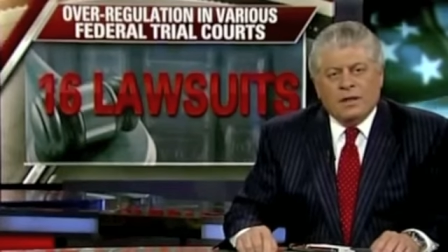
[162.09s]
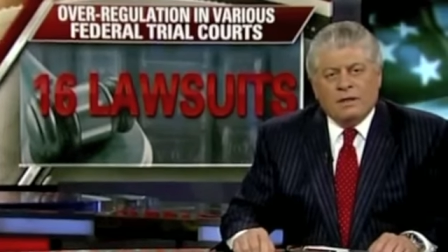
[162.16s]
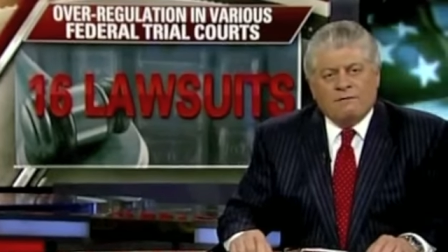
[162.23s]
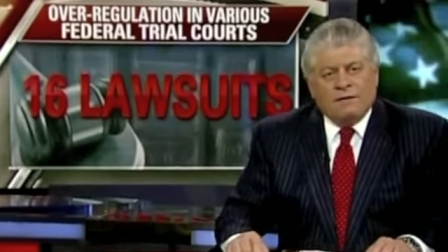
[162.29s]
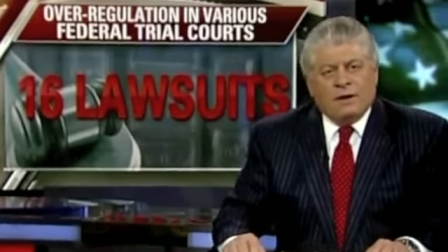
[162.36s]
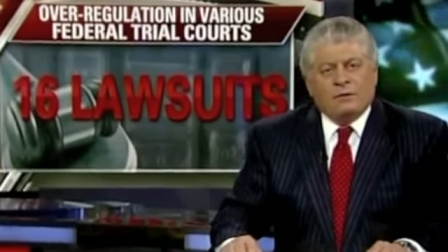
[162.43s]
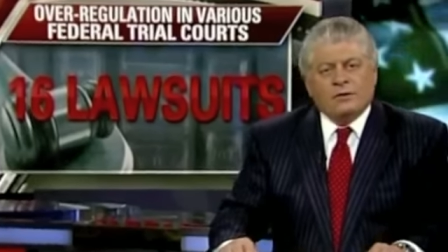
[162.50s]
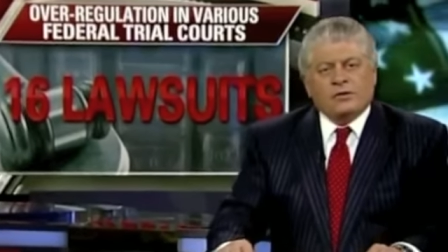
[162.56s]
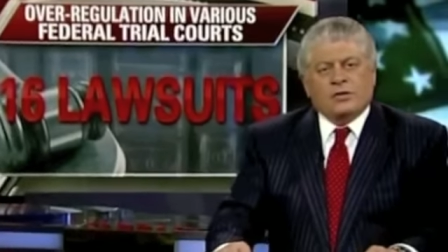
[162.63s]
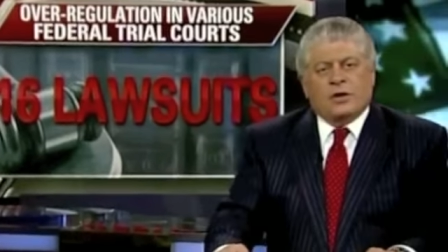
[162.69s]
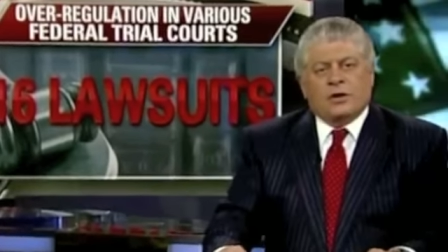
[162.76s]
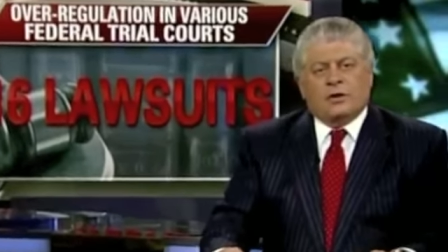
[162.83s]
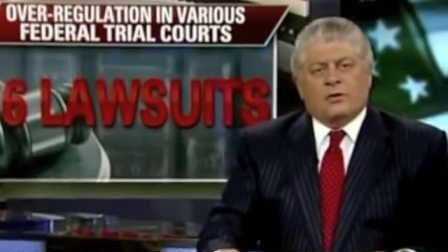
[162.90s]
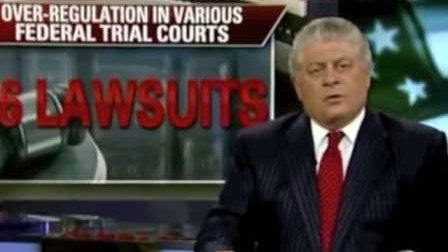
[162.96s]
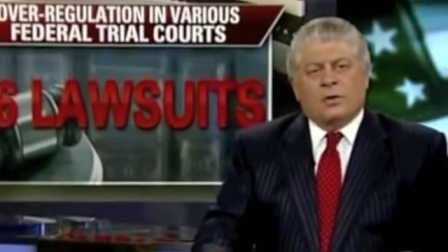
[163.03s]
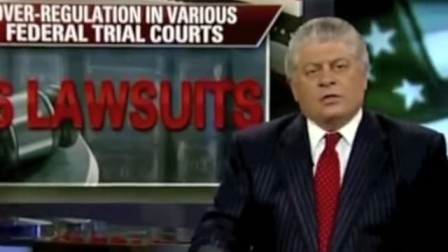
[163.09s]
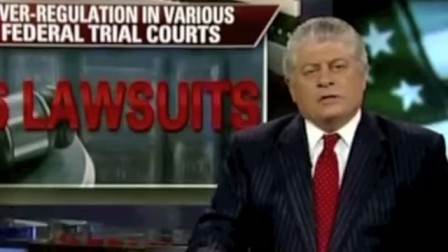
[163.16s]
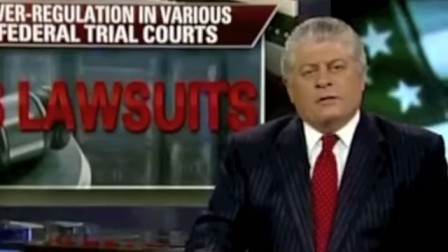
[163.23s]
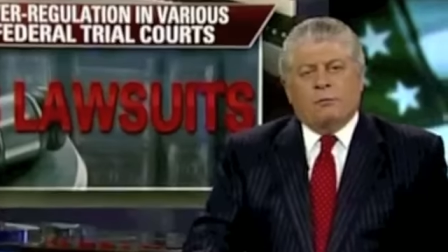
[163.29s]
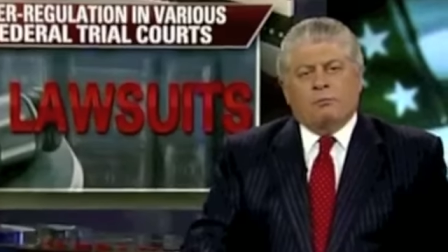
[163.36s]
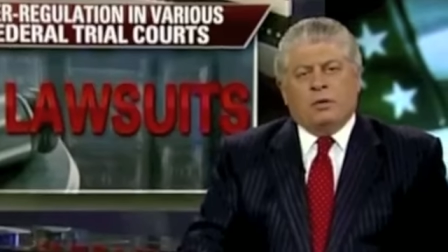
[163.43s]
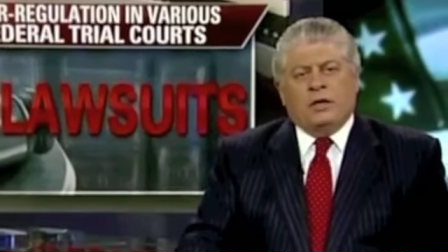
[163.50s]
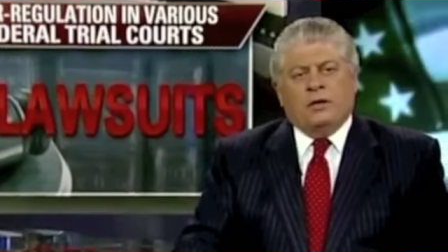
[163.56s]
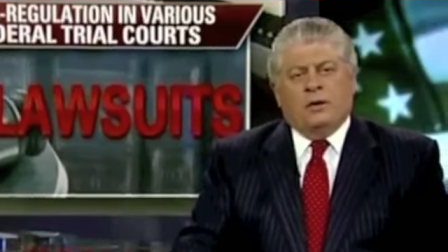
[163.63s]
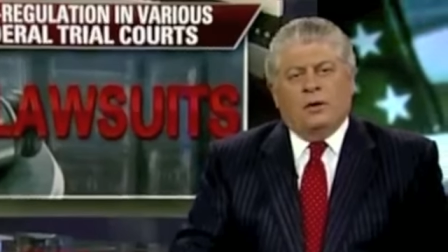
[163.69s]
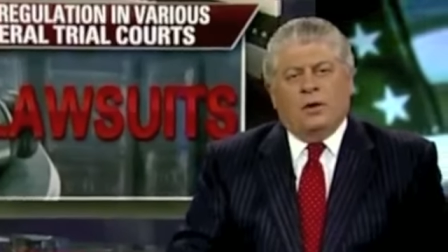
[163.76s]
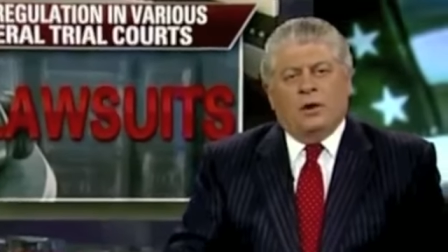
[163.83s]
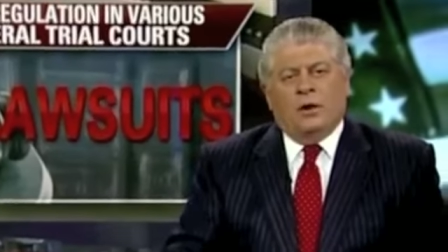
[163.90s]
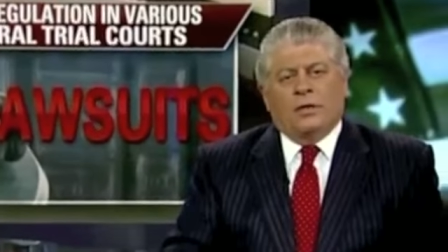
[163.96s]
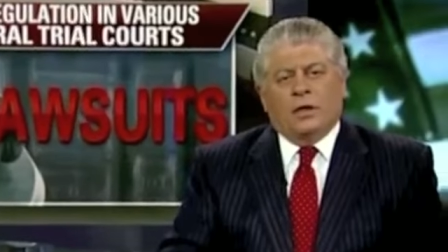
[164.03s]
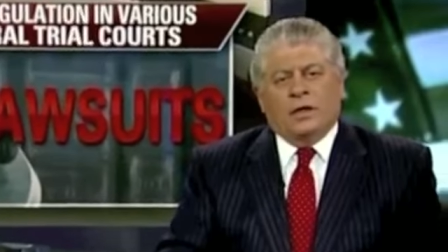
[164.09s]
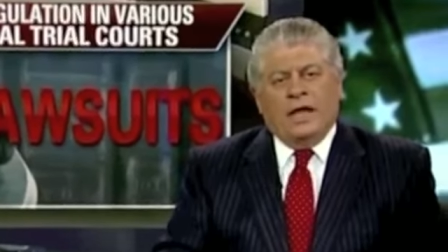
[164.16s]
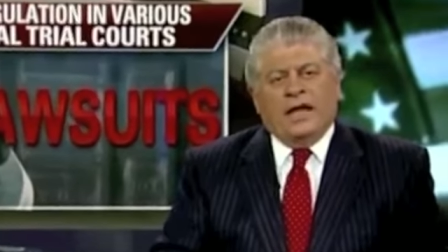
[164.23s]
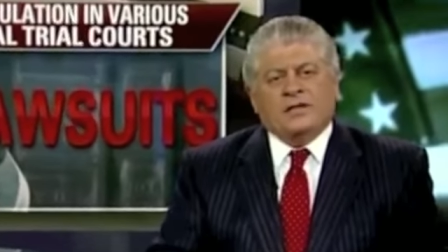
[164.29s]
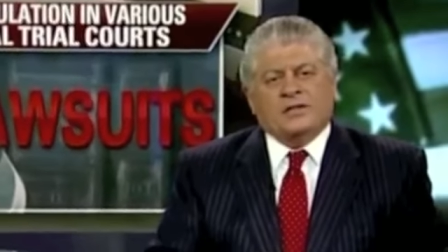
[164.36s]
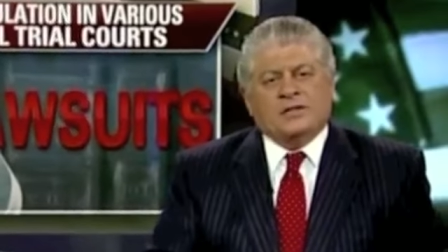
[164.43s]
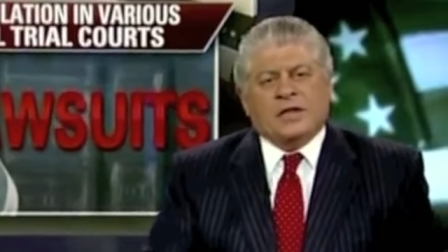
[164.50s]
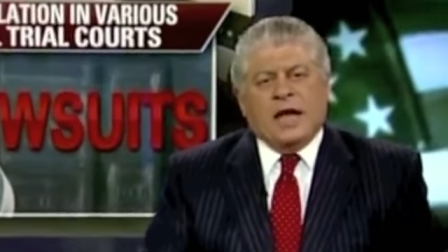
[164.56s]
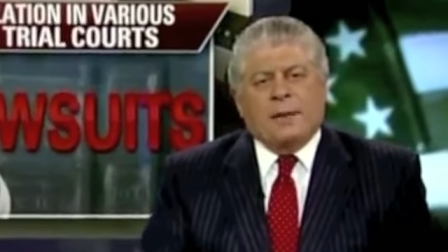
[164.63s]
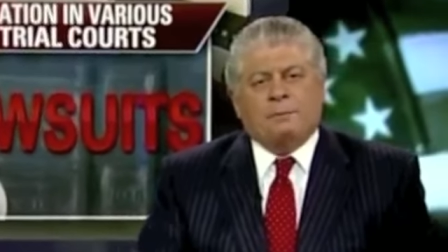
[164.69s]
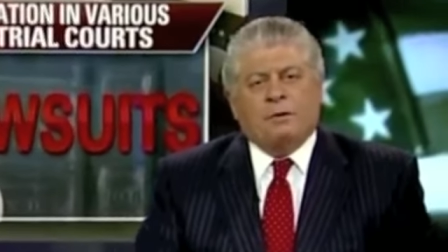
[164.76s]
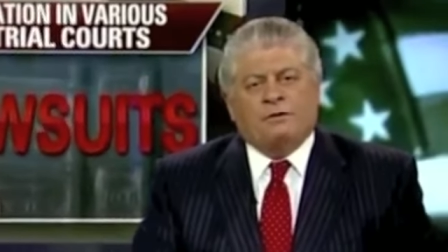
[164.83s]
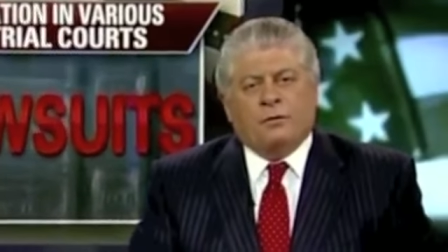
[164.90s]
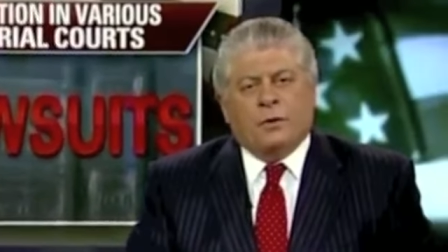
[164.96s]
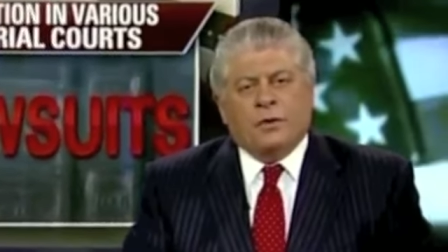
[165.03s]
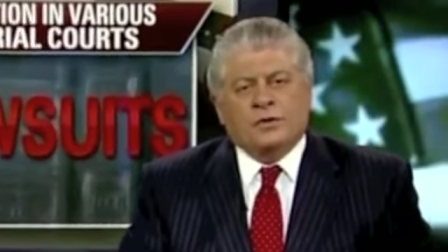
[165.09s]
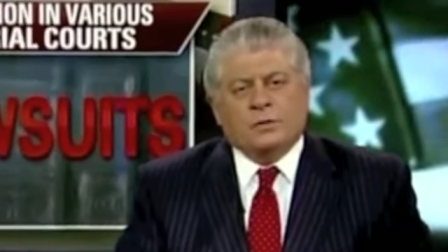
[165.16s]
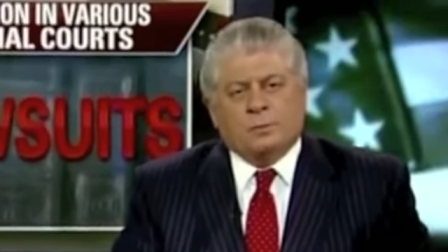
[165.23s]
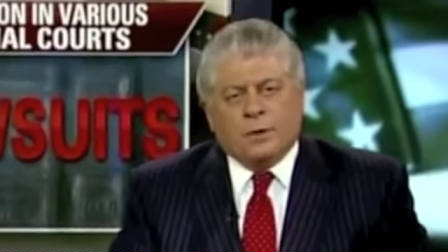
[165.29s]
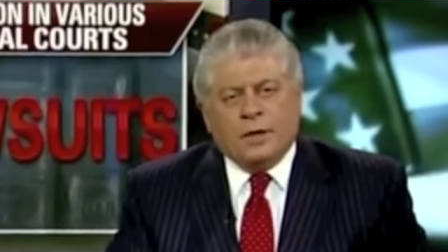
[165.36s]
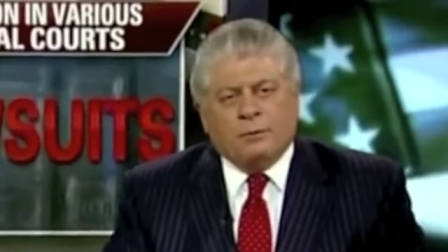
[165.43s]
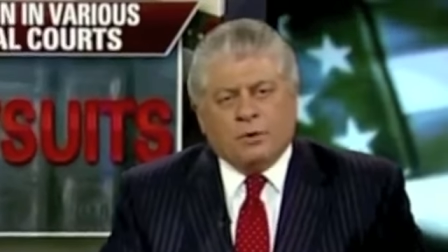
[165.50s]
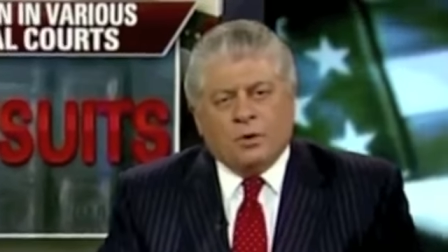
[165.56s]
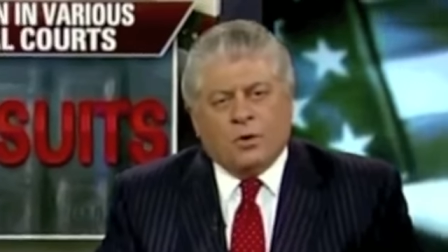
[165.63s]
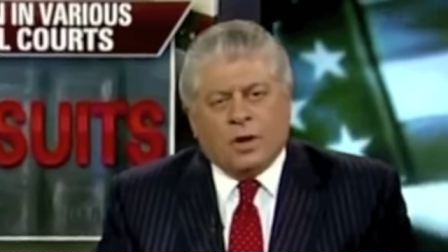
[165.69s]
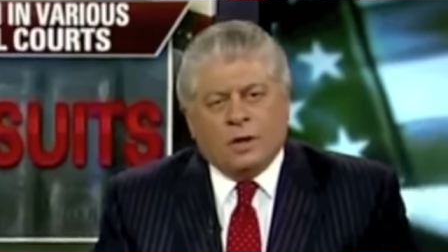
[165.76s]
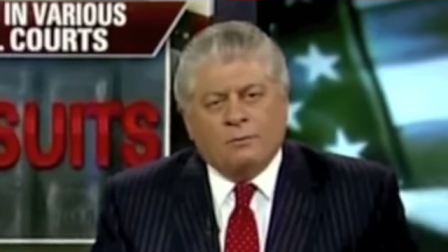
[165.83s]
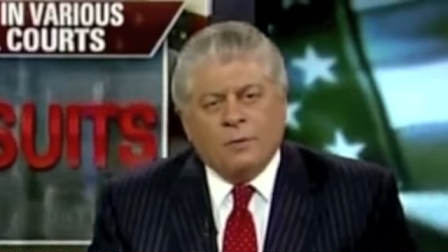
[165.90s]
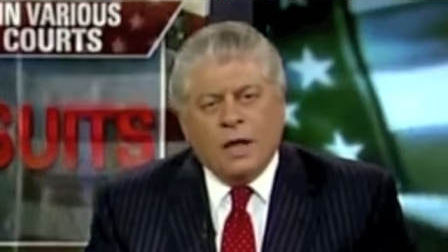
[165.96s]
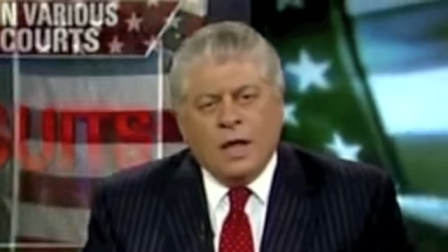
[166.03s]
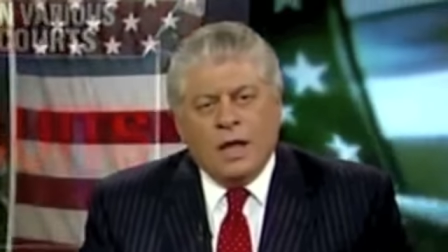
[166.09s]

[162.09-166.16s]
The Federal Circuit Courts of Appeal are the last stop before the Supreme Court.